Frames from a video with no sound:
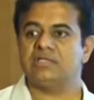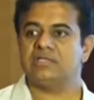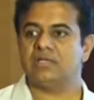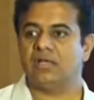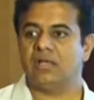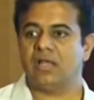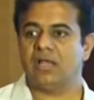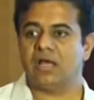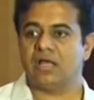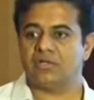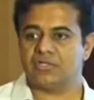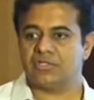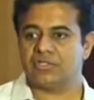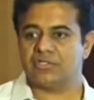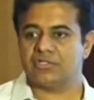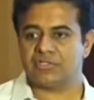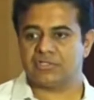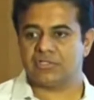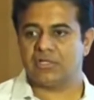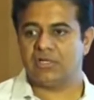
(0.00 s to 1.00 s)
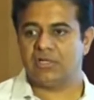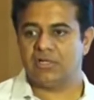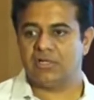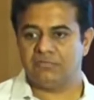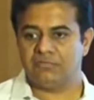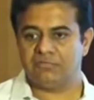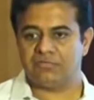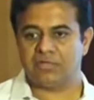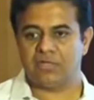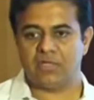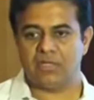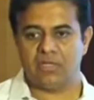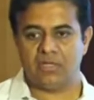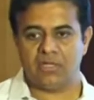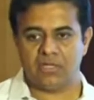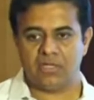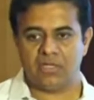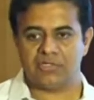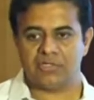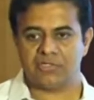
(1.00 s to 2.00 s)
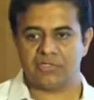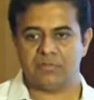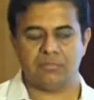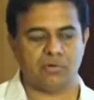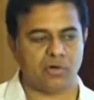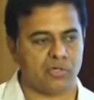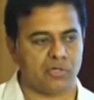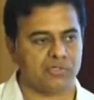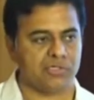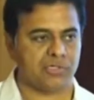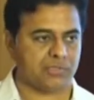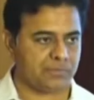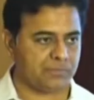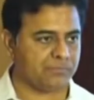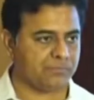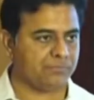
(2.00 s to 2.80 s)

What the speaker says: largest lift irrigation project.